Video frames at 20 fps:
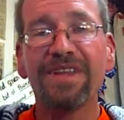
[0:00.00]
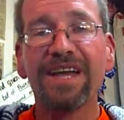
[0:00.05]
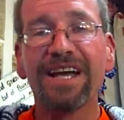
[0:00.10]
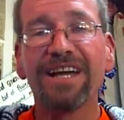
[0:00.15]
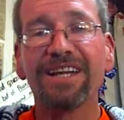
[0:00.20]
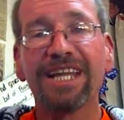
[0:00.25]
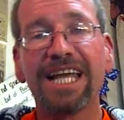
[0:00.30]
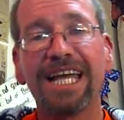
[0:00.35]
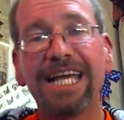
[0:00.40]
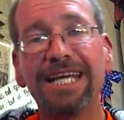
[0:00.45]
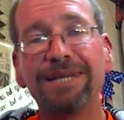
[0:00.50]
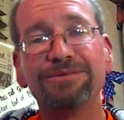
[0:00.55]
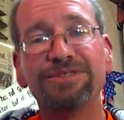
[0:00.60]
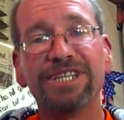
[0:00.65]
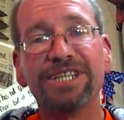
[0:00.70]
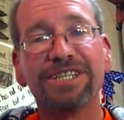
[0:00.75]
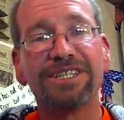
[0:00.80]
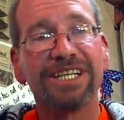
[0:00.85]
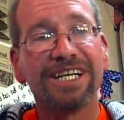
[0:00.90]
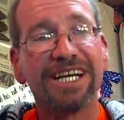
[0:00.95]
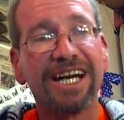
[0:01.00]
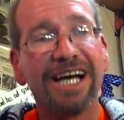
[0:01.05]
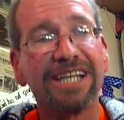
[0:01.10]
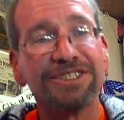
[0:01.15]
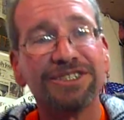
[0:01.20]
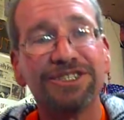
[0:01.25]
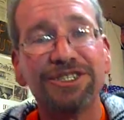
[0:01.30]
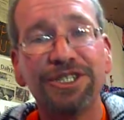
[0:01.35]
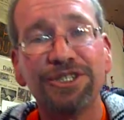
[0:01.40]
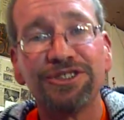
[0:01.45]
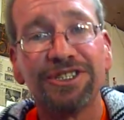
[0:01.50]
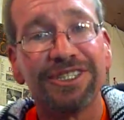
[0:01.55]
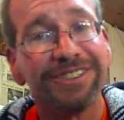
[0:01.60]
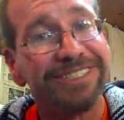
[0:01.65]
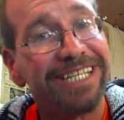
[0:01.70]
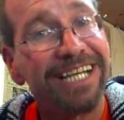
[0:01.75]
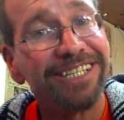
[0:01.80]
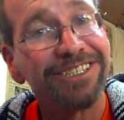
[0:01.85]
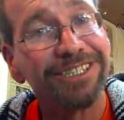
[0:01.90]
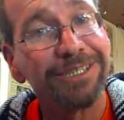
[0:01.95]
that claims that the Constitution
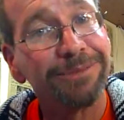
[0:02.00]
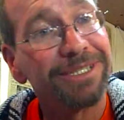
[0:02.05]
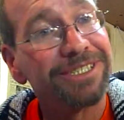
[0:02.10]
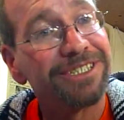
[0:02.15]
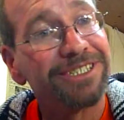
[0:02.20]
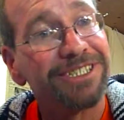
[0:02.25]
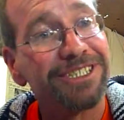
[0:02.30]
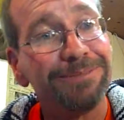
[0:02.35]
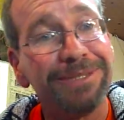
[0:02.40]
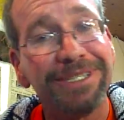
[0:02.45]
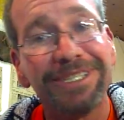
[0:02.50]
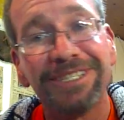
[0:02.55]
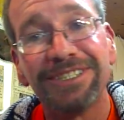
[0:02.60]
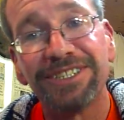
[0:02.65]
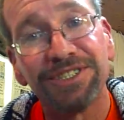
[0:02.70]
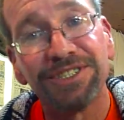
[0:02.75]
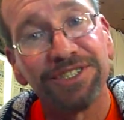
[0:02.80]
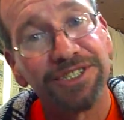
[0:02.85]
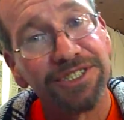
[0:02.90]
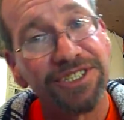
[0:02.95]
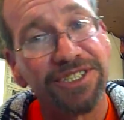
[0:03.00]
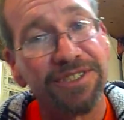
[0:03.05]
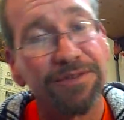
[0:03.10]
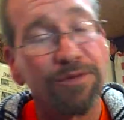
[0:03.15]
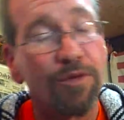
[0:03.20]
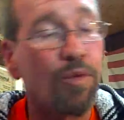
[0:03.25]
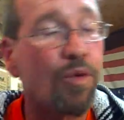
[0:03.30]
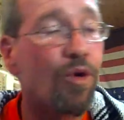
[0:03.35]
has actually been suspended since the Civil